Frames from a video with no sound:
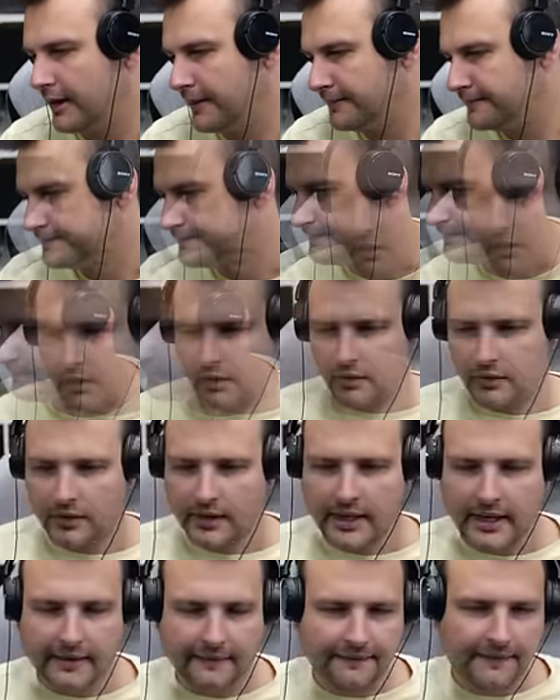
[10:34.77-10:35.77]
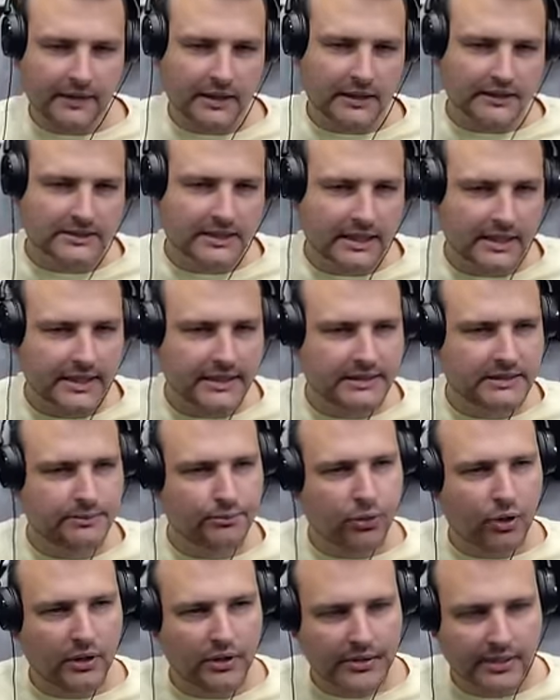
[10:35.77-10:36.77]
go. Okay, fellas, at this
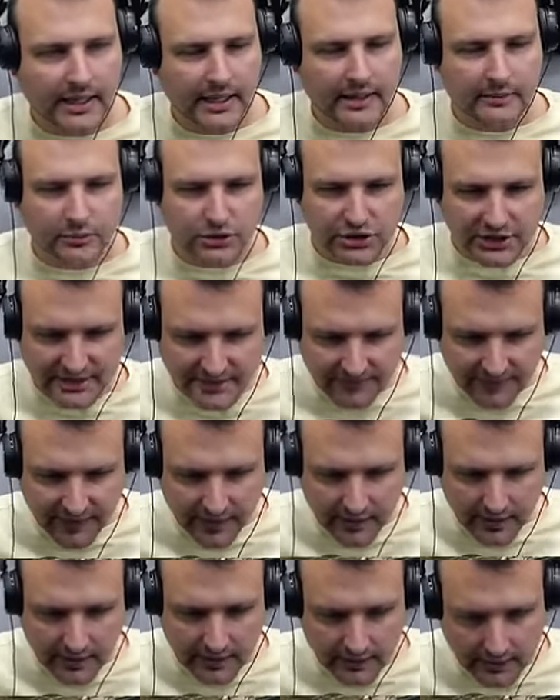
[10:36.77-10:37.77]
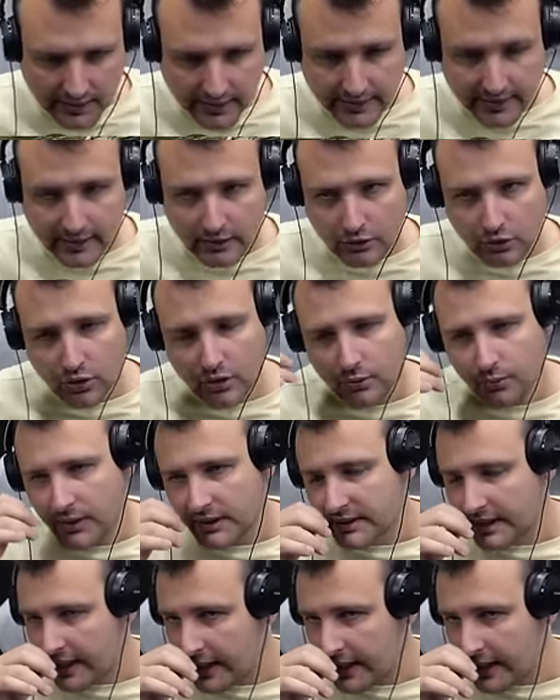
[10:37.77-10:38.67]
point I am just feeling lucky. Look what